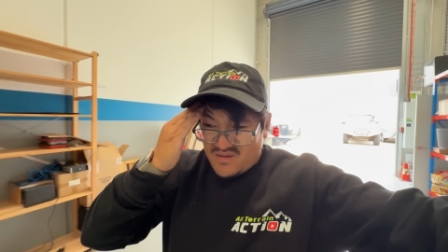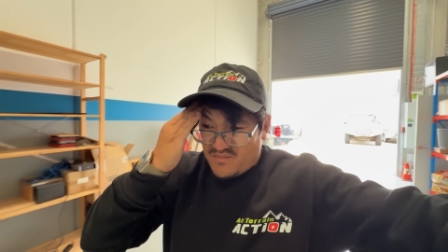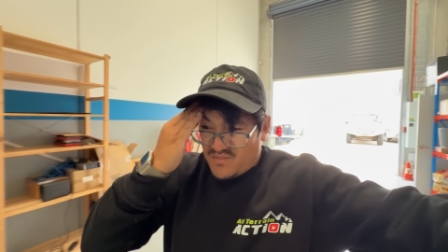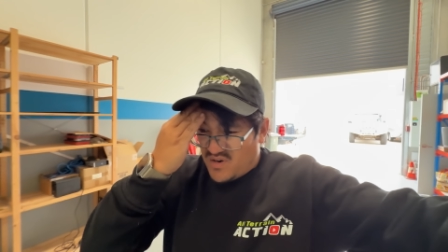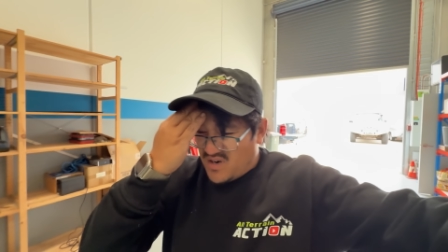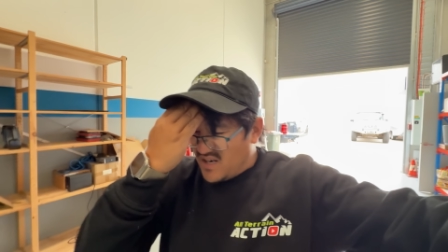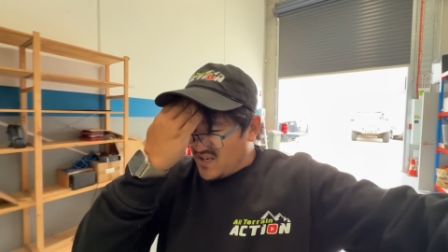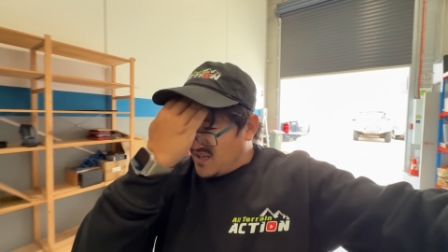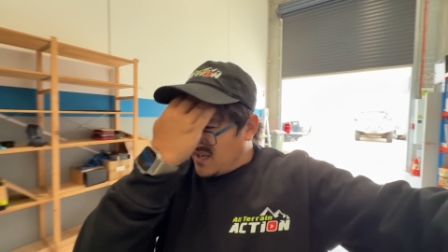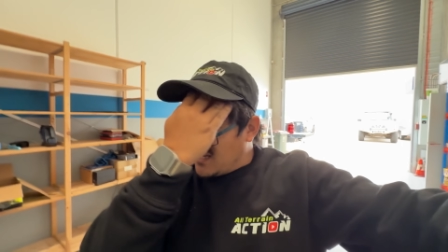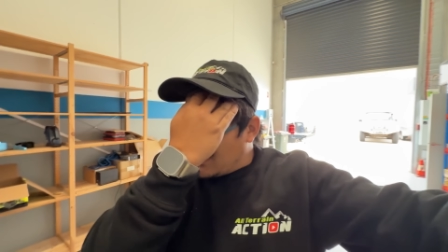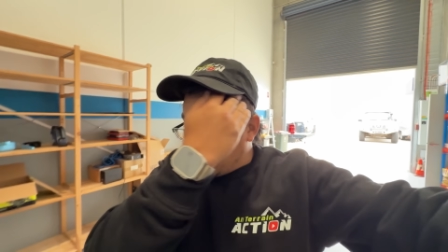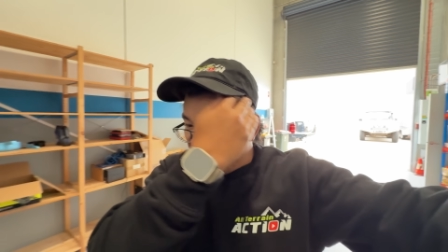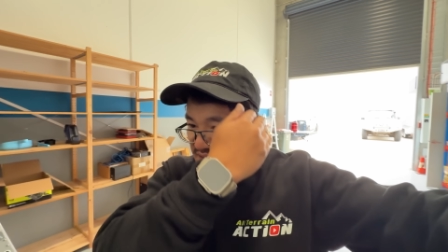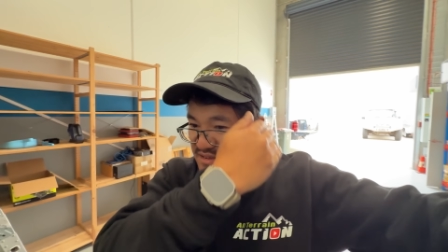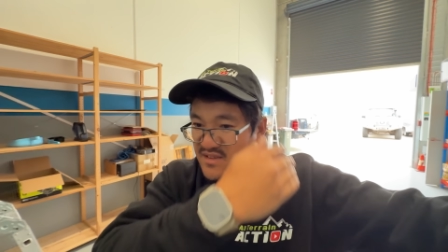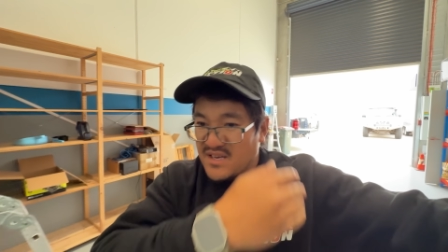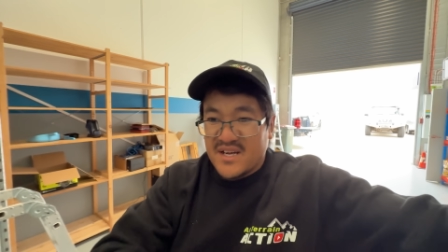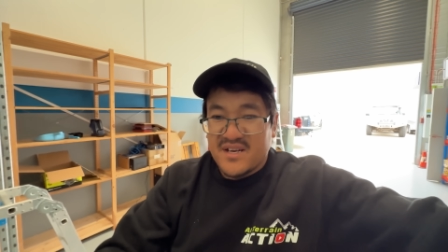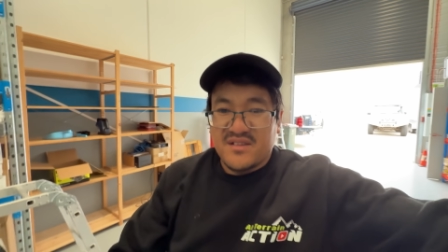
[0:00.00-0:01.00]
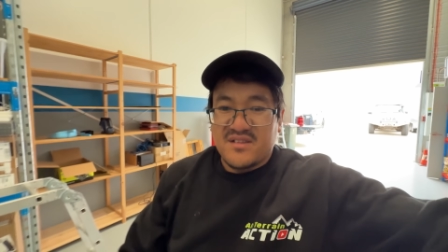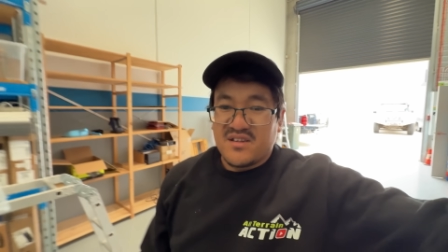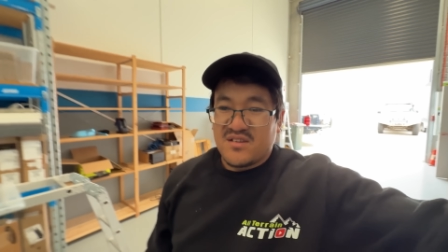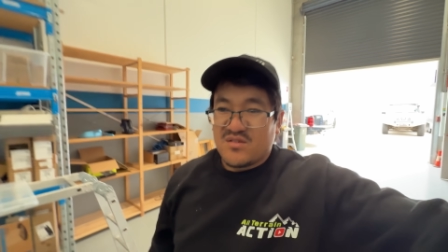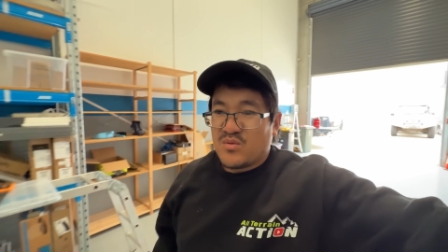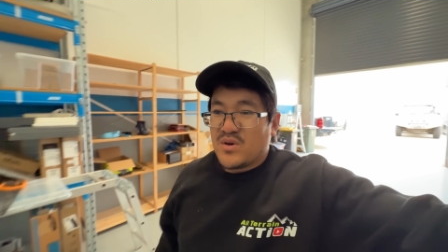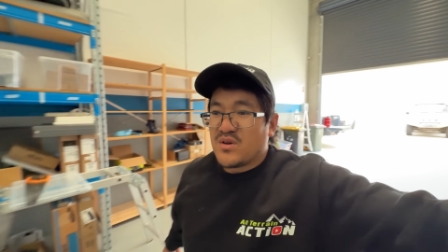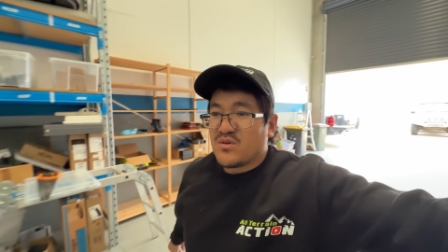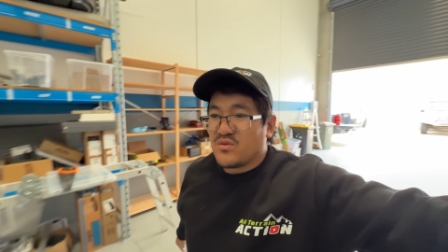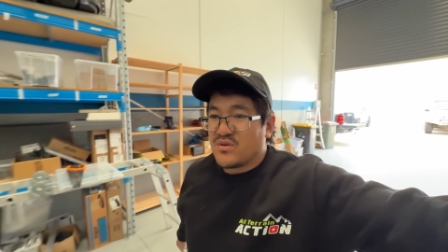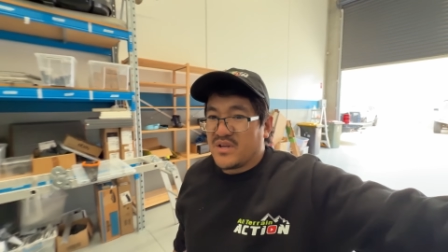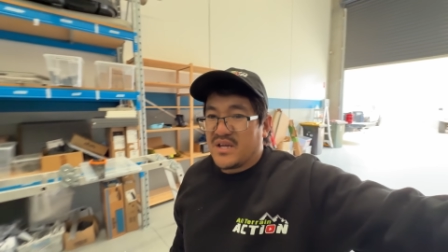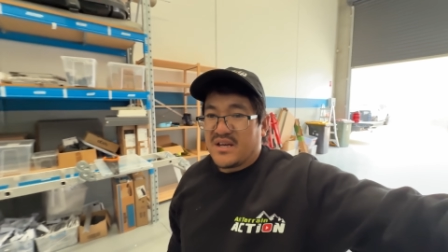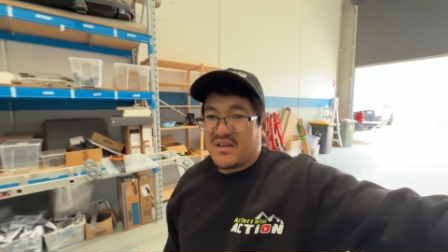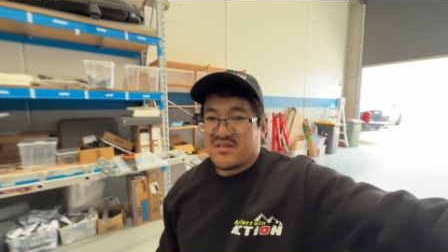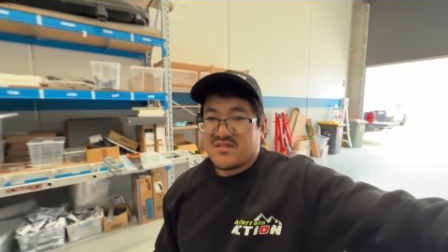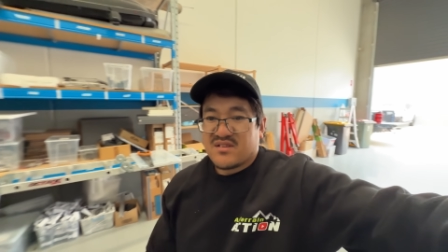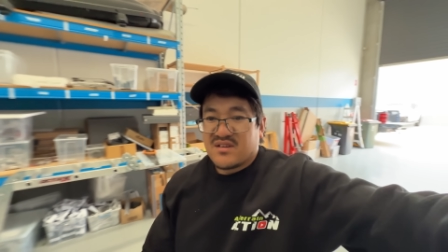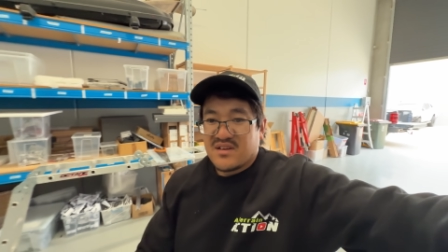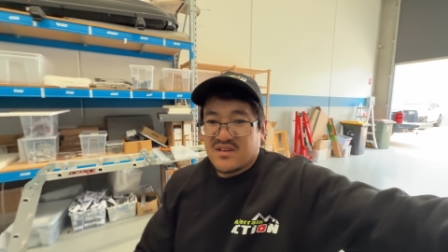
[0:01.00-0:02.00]
might get that started this week or
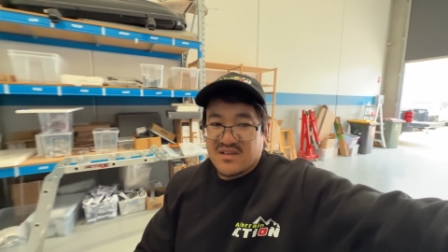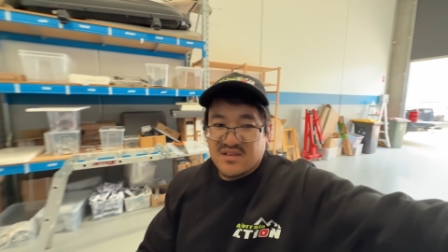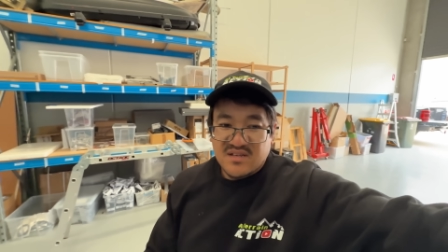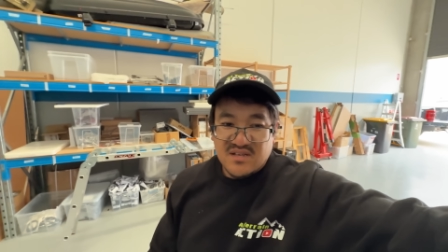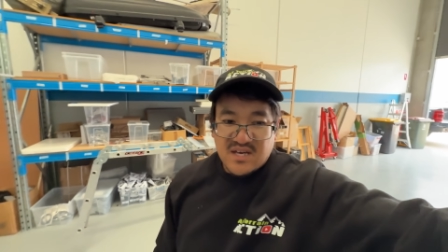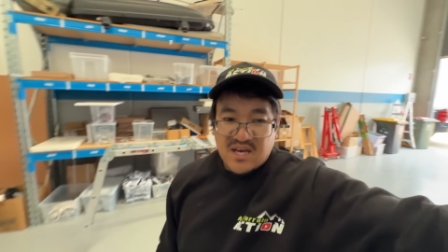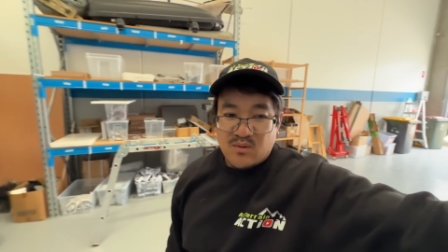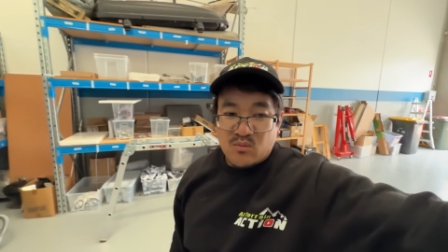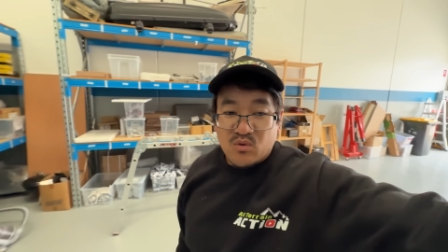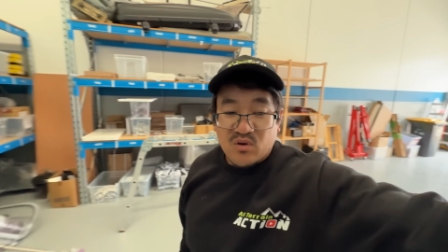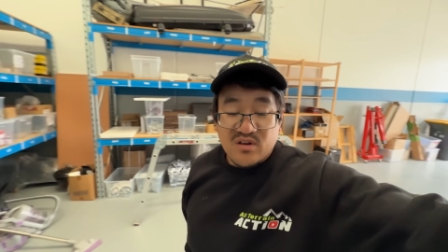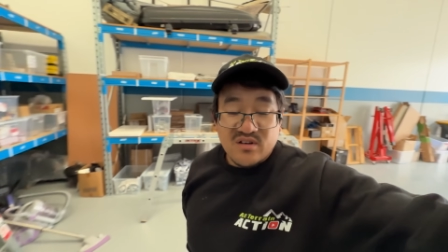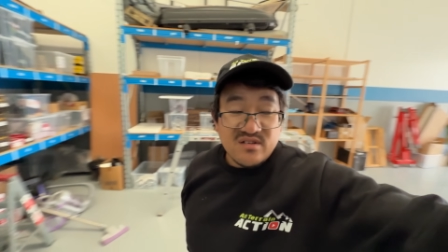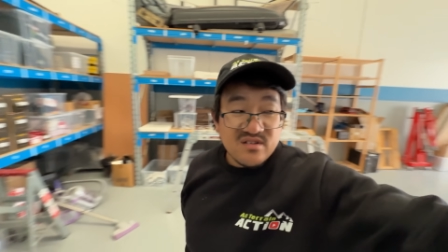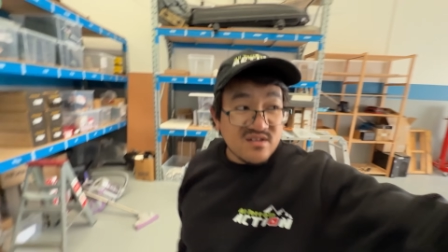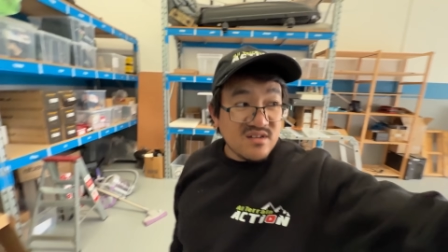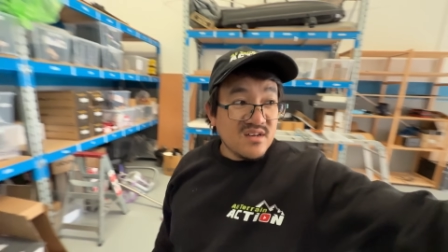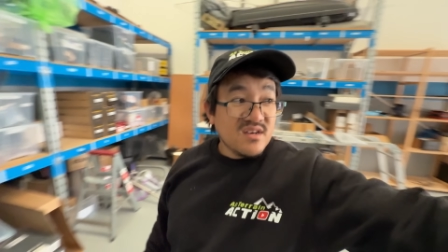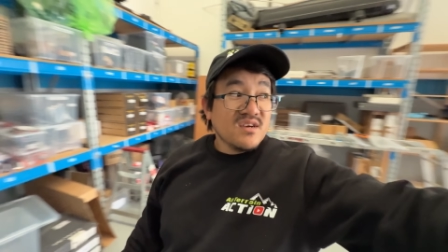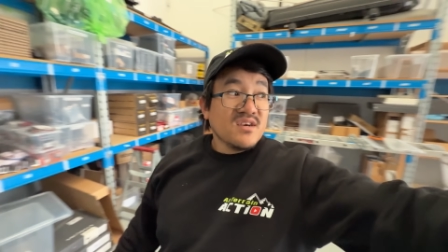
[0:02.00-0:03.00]
next, at worst.